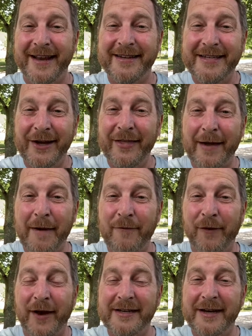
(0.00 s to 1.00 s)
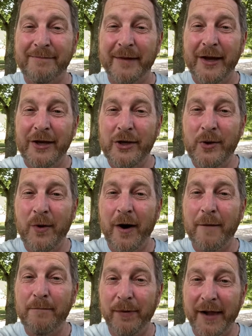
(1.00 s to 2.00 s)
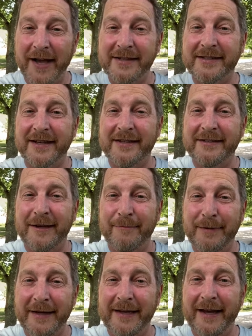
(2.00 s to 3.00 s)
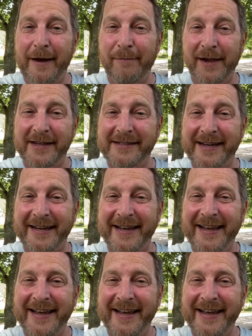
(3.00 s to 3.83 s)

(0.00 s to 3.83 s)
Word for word: Until then, my friend, you are blessed to be a blessing.